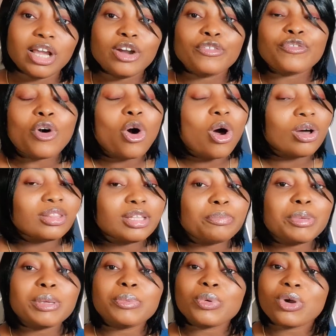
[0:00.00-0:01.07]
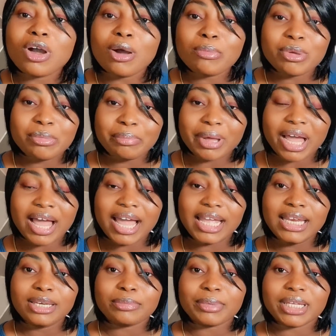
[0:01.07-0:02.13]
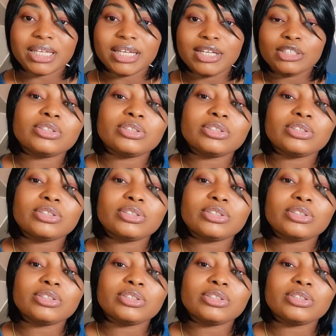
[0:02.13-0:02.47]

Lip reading: for other people coming behind me